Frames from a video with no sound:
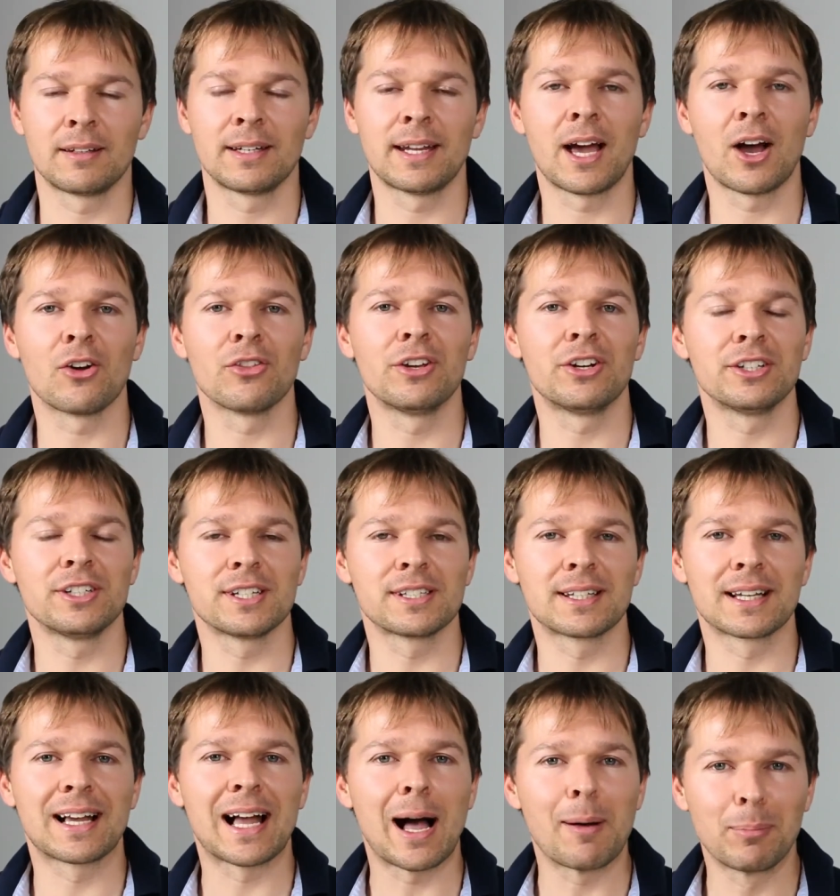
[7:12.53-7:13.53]
Now, there are
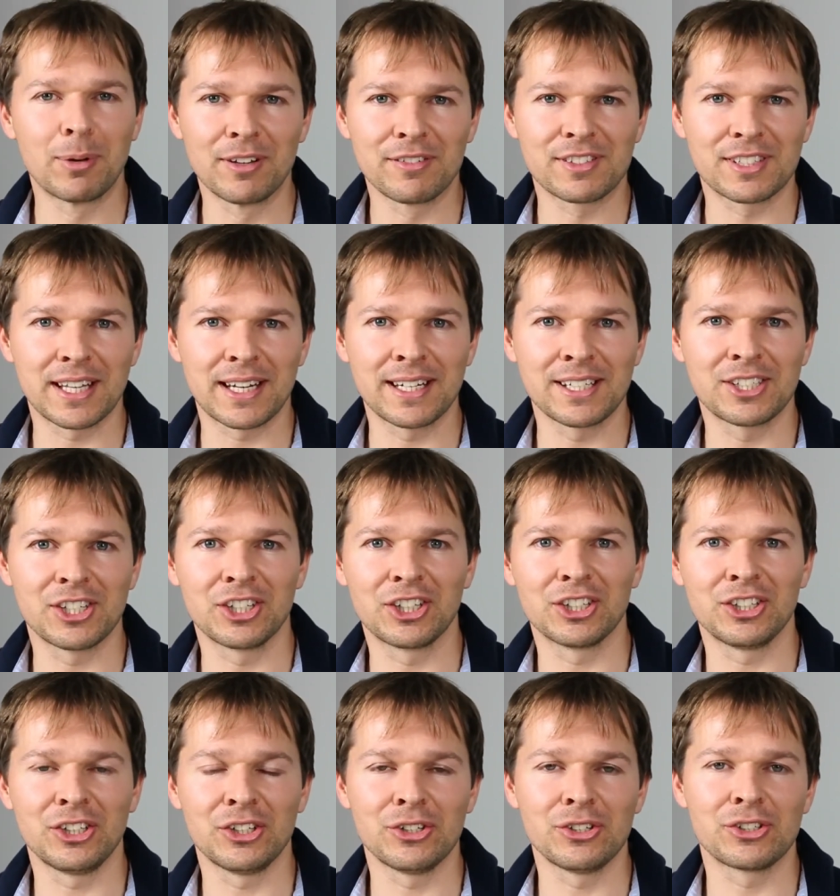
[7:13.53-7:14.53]
just a couple of settings you
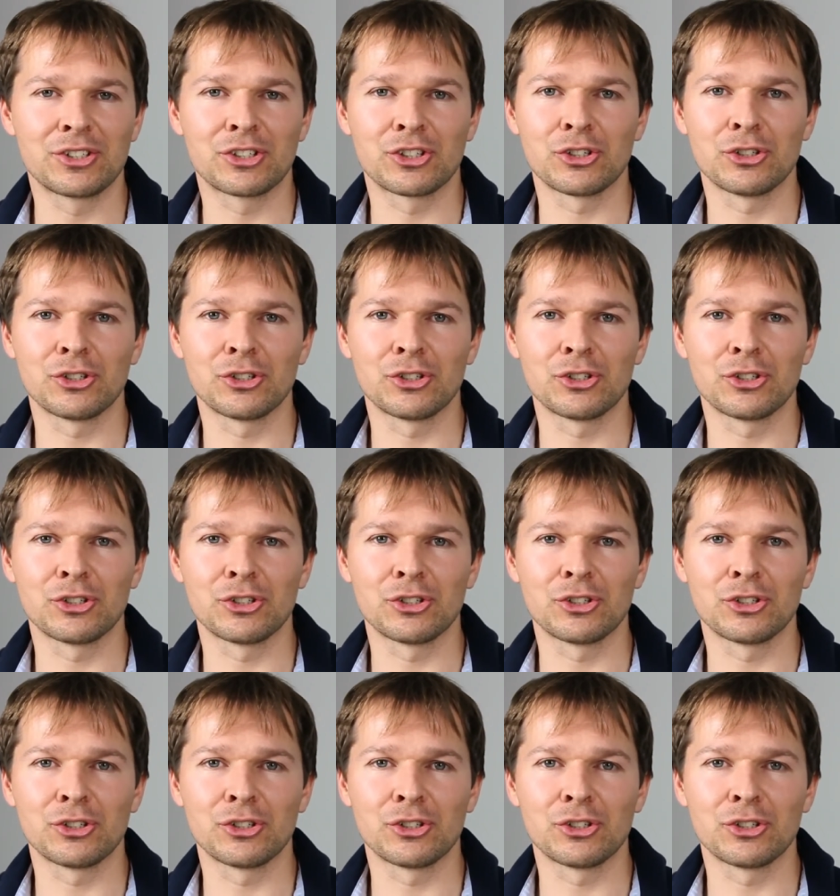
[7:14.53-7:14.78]
can use